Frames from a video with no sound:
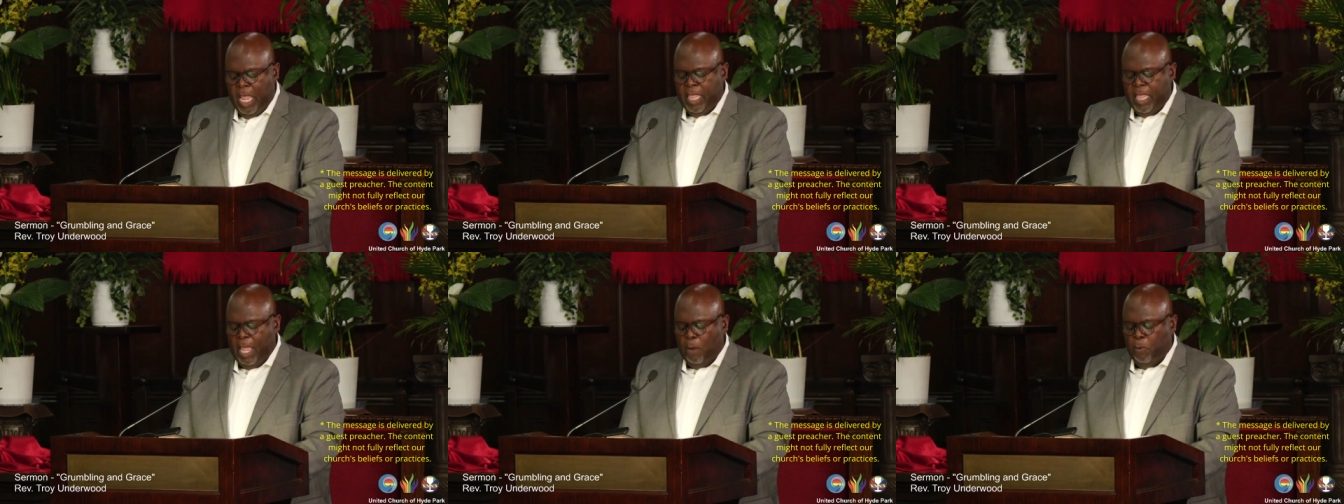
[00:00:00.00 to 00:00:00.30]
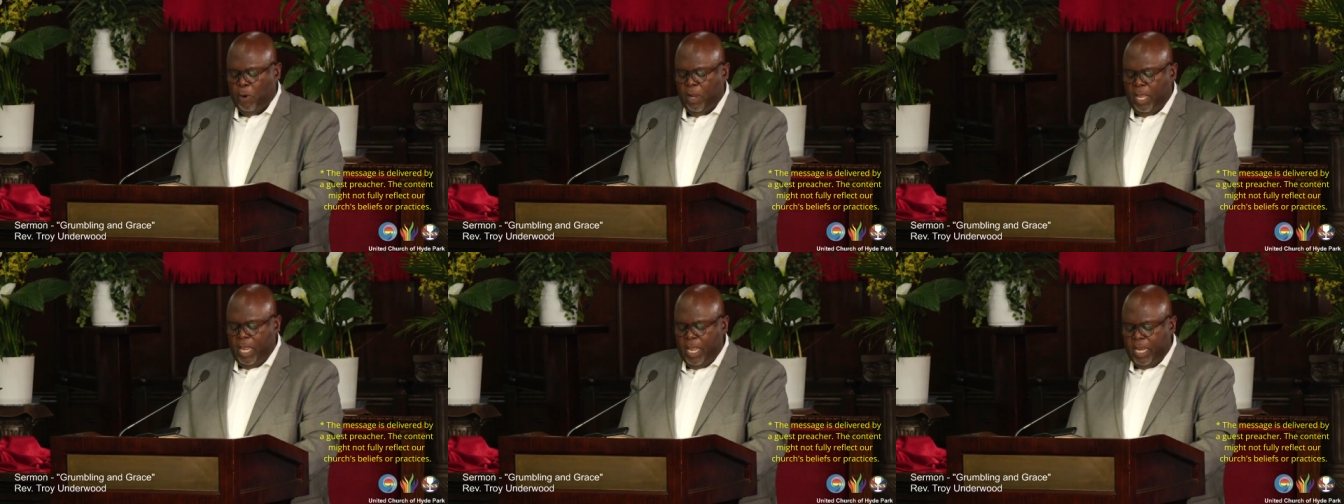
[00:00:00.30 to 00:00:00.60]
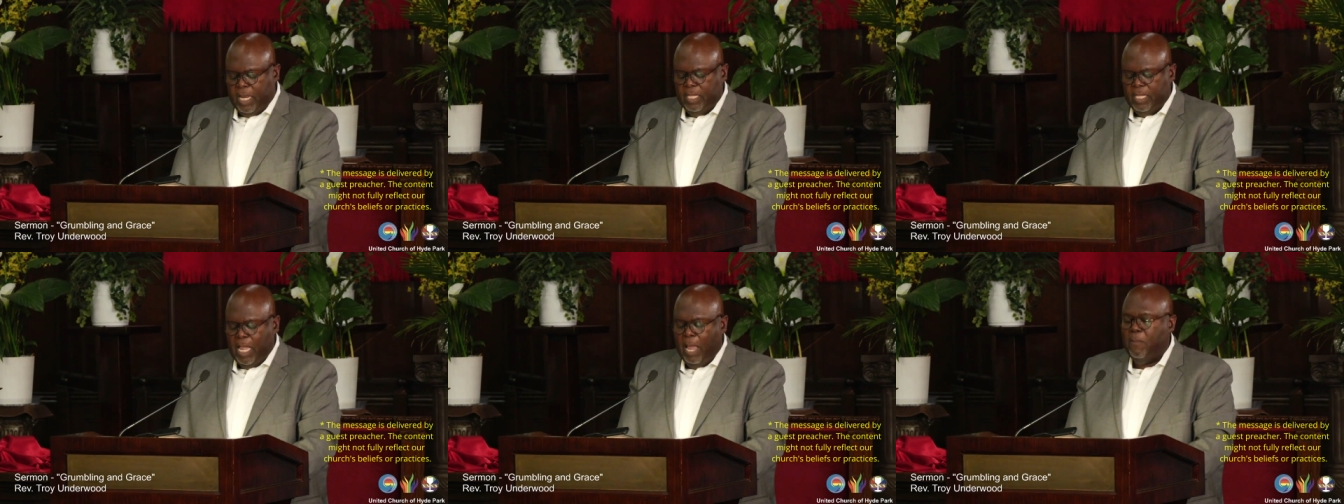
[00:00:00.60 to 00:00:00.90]
They were
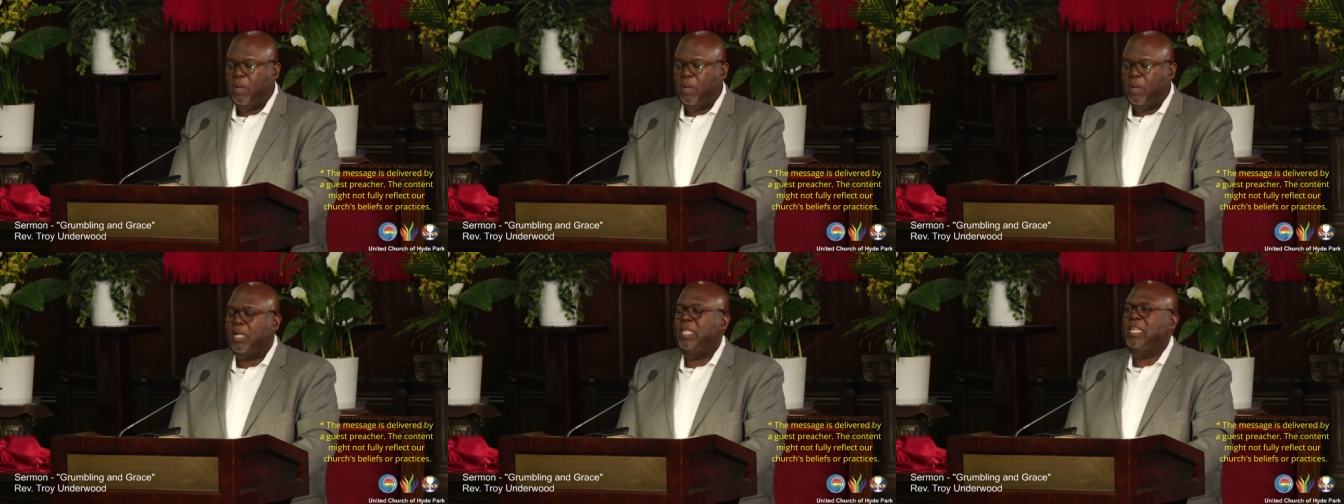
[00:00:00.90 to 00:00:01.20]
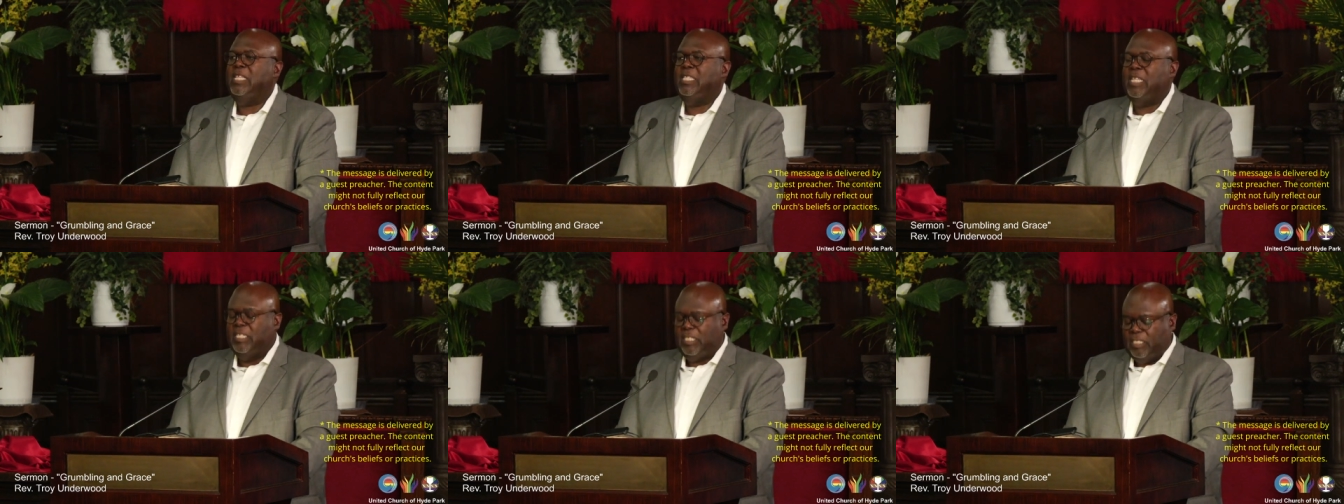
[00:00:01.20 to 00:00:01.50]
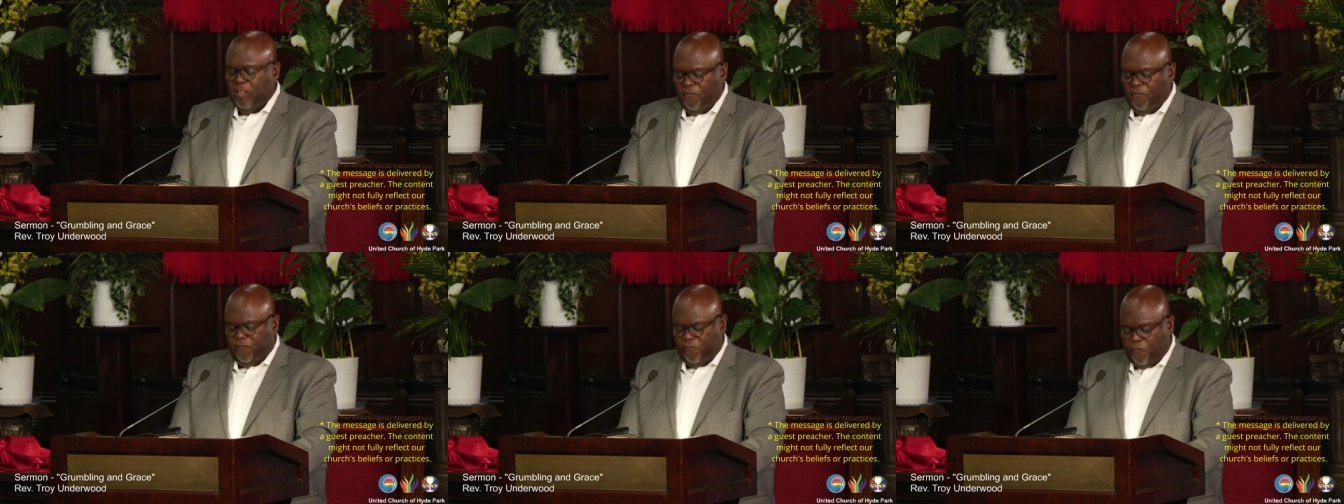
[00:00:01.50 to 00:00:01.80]
economically
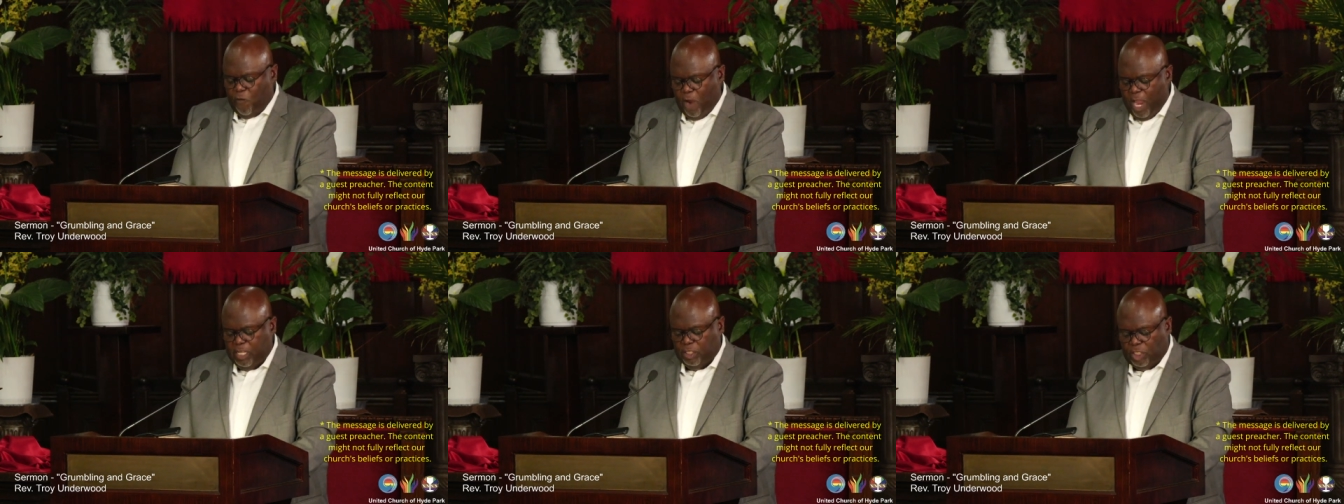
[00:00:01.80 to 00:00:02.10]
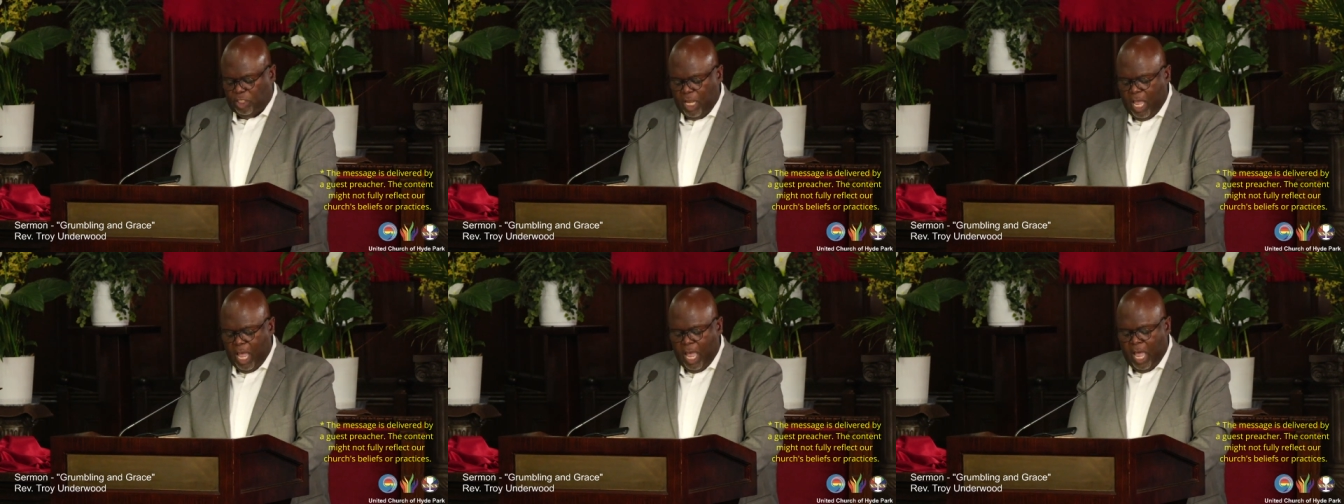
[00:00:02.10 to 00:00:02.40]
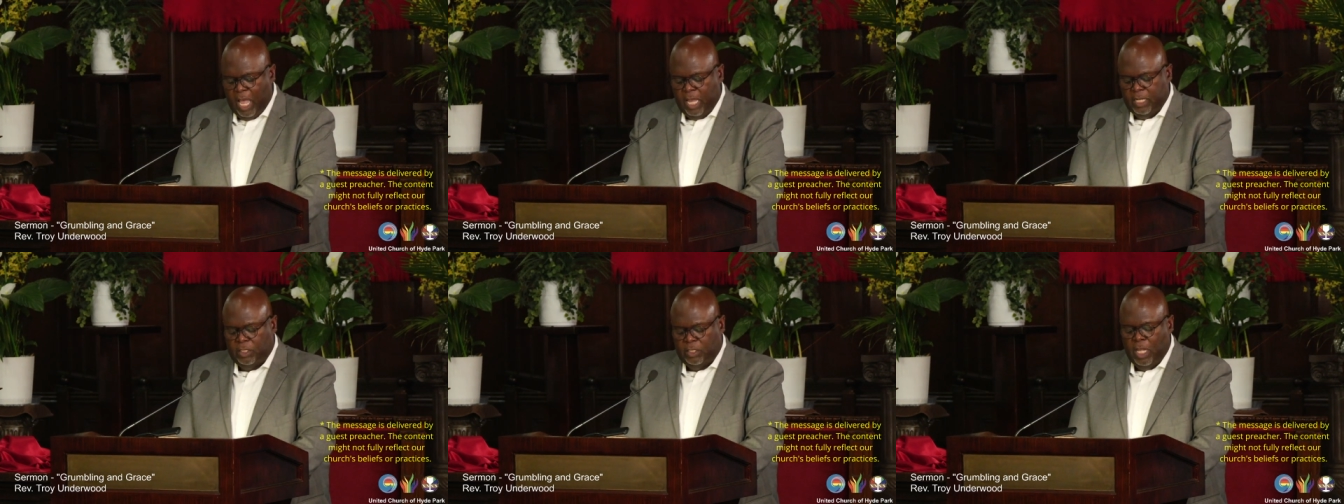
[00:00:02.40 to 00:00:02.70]

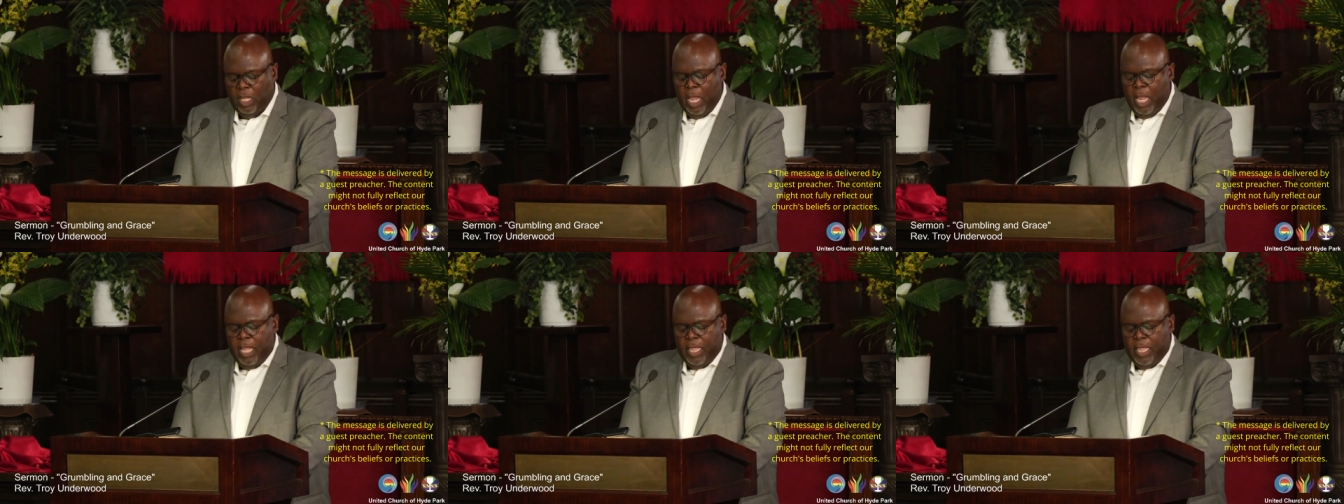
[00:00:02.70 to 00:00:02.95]
disenfranchised.